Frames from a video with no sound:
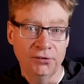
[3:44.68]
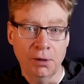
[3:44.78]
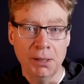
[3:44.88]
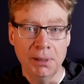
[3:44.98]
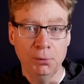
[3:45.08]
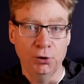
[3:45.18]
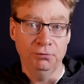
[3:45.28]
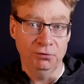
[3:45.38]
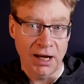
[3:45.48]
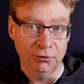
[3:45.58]
So many people
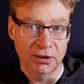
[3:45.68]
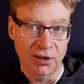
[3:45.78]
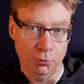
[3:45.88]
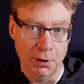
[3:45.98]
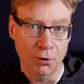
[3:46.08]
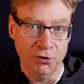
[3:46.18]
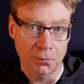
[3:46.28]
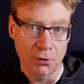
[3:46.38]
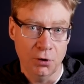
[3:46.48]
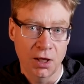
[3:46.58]
have doubted this would be
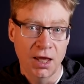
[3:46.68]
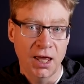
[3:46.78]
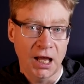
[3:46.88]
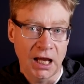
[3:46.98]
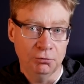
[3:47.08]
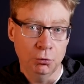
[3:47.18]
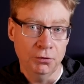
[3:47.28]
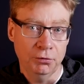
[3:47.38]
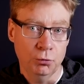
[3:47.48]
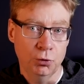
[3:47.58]
possible.
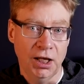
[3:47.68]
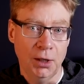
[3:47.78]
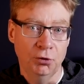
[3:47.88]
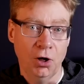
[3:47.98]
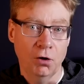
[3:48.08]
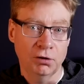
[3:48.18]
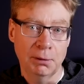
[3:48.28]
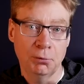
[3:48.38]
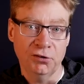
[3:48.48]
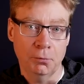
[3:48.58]
Everyone thought it would only
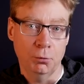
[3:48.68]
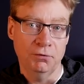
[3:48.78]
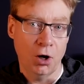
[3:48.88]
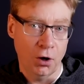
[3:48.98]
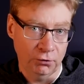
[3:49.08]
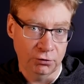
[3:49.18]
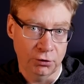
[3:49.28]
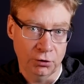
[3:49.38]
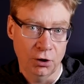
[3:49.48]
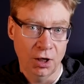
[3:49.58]
be possible with
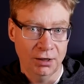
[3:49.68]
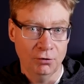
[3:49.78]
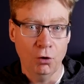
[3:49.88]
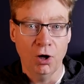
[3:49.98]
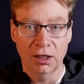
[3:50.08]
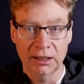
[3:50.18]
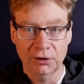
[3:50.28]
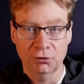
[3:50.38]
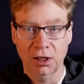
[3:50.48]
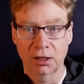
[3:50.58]
hydrogen, not
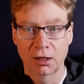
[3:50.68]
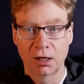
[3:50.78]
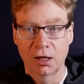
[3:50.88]
electric.